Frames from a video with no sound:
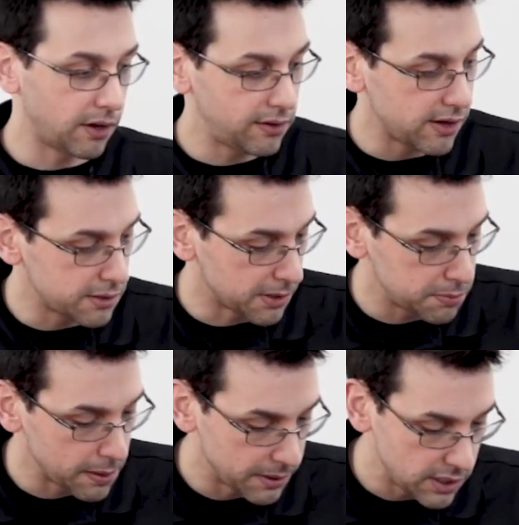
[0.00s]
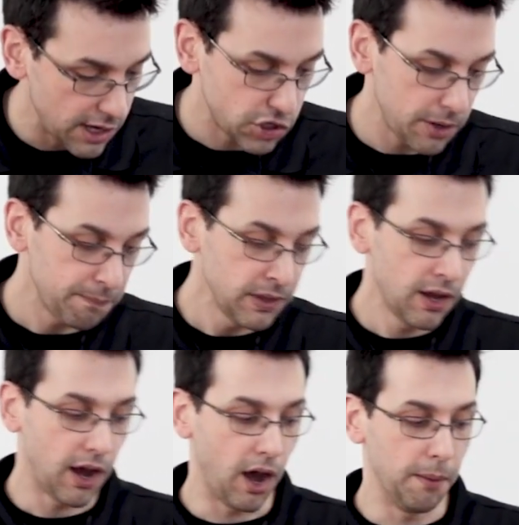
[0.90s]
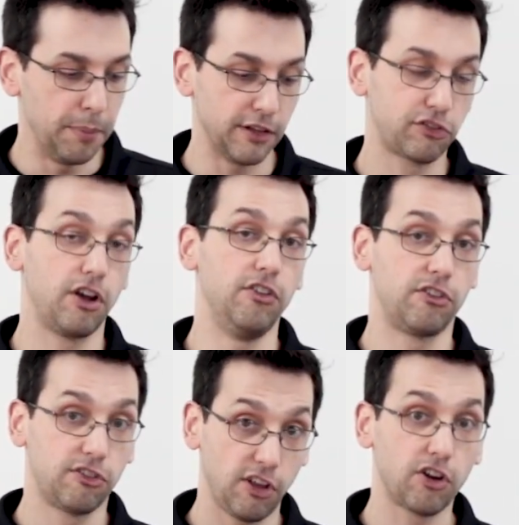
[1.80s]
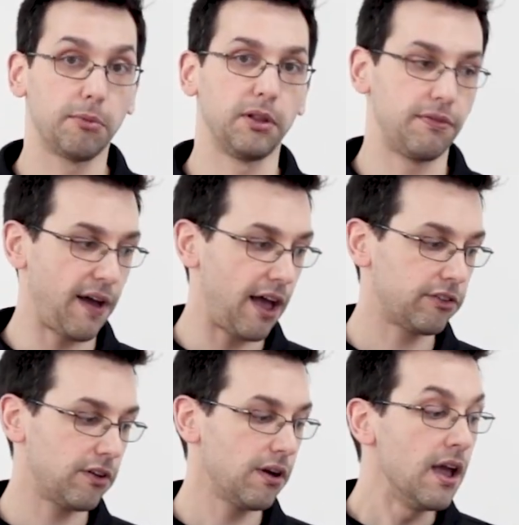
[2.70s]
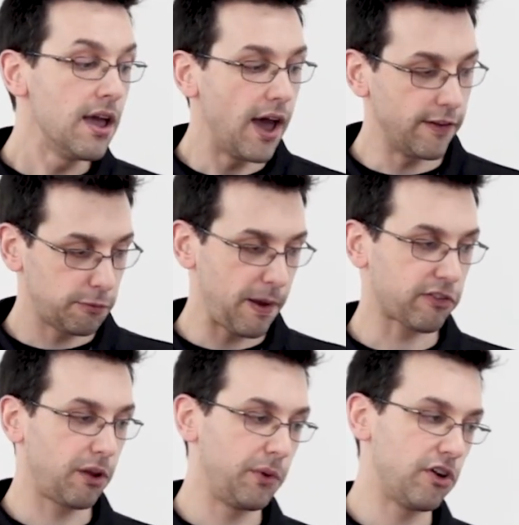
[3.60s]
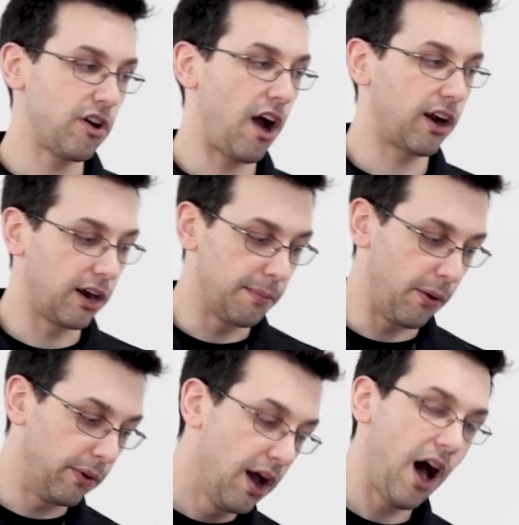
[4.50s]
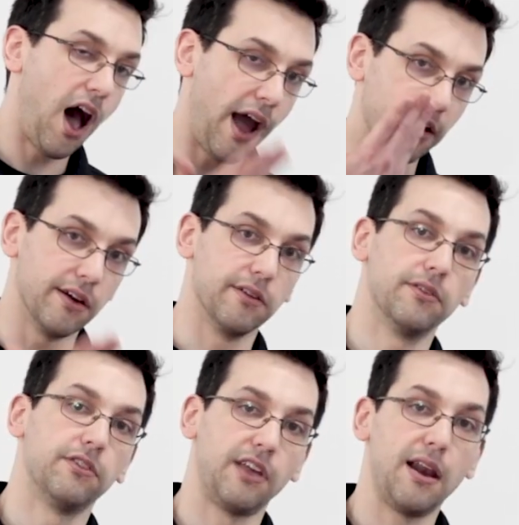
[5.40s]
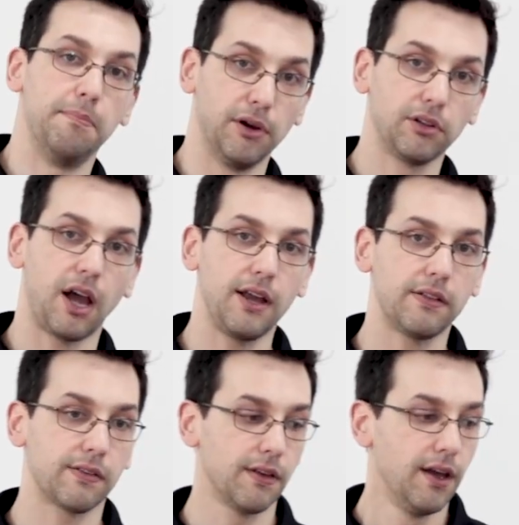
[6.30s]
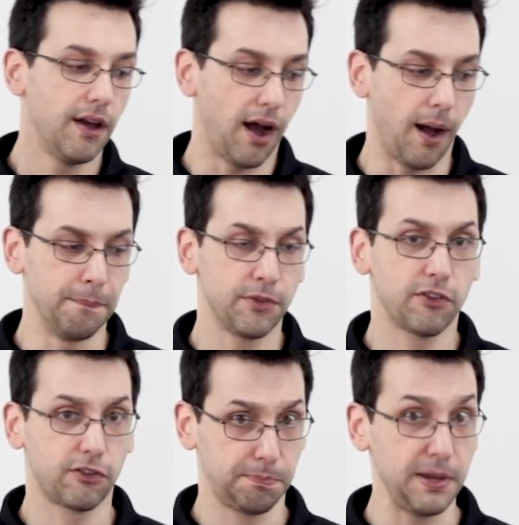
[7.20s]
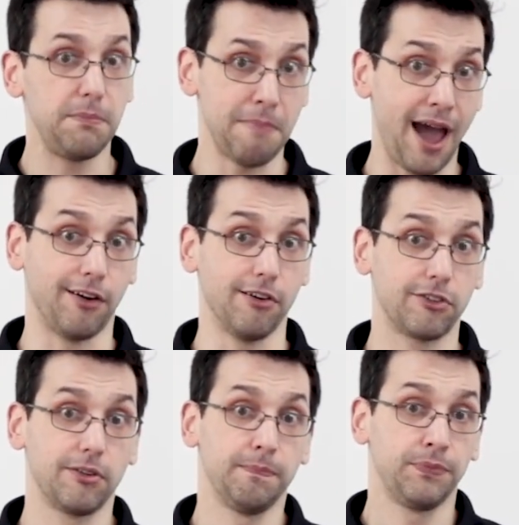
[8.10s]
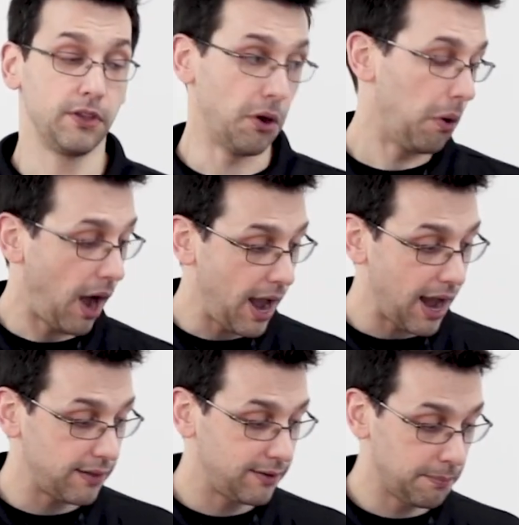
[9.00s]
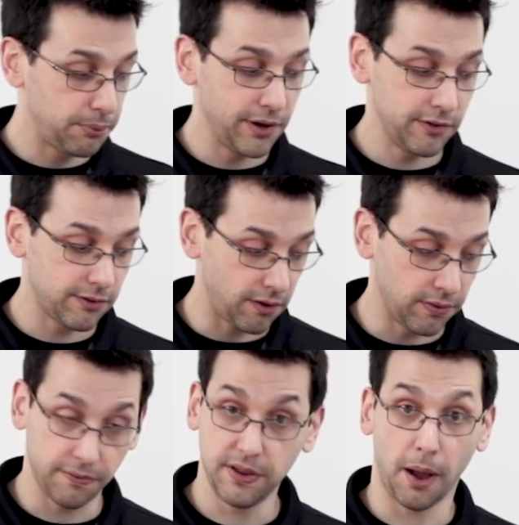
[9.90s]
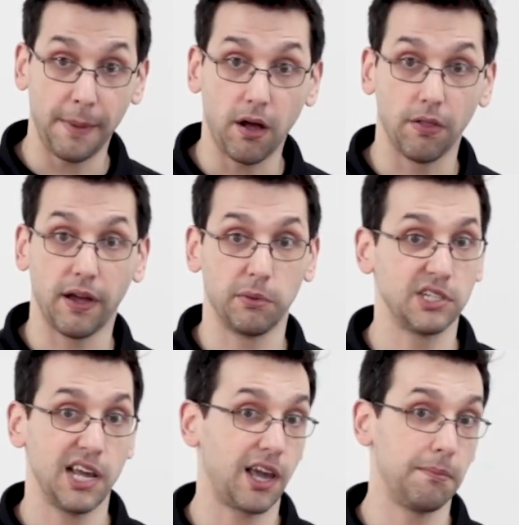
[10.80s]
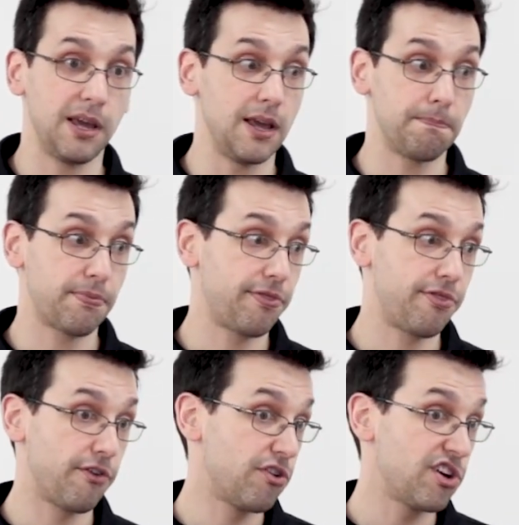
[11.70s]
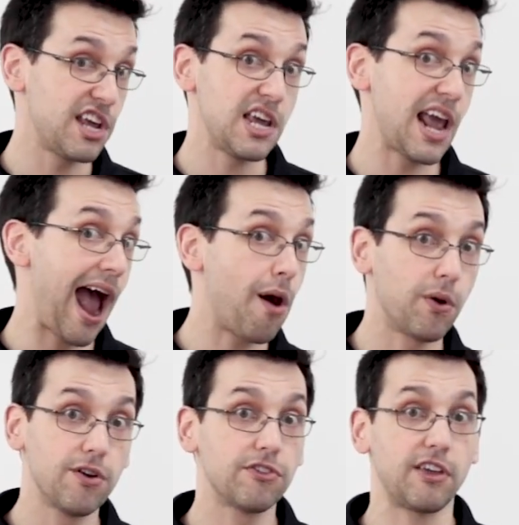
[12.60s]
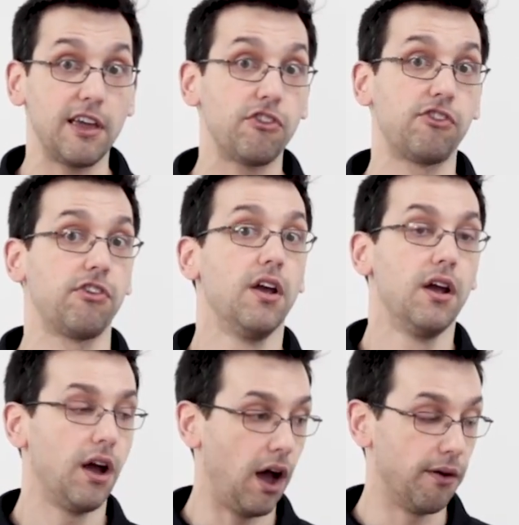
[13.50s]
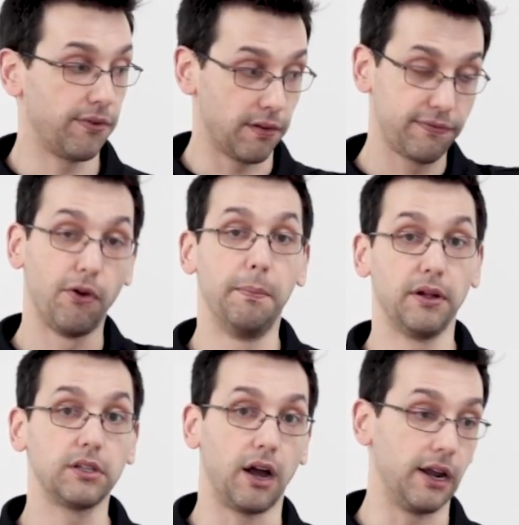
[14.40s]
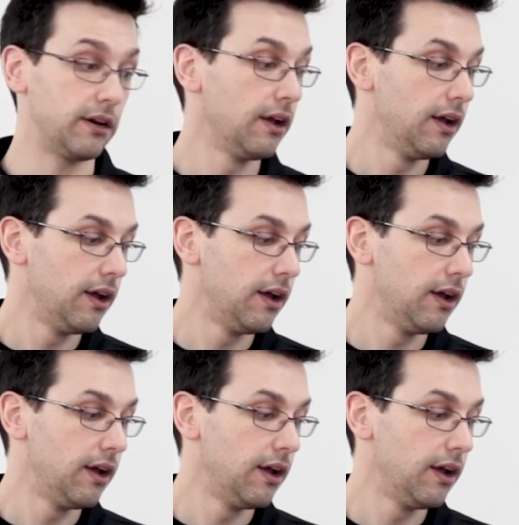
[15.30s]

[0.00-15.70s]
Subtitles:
going to take some experimentation, but it's considerably faster. And especially when you're talking about higher Z build heights, speed matters. I had some prints on the Phenom L that were taking me 30 hours-ish for the full build height.